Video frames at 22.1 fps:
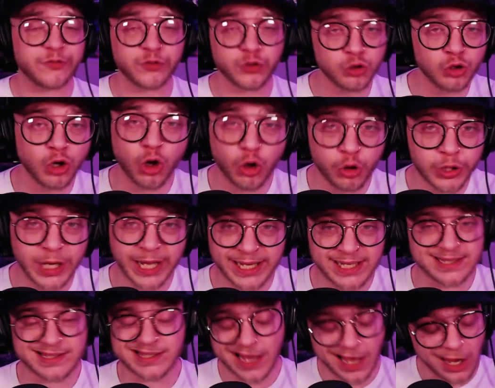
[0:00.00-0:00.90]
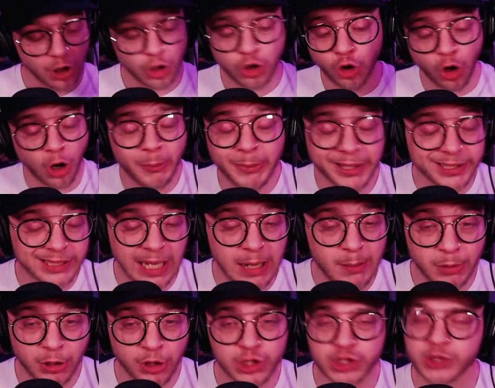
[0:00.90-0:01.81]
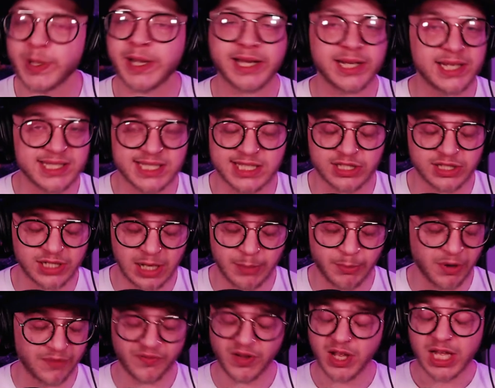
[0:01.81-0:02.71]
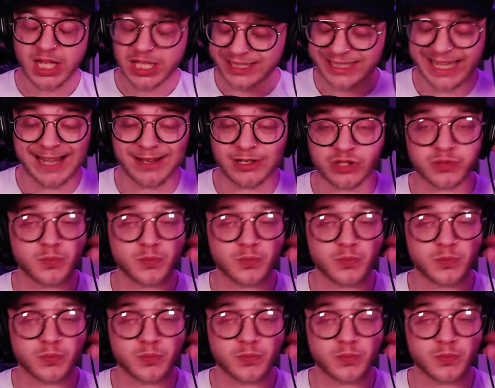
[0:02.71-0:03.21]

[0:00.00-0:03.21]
you know who that is, comment it down below so I can listen to that, bruv. That is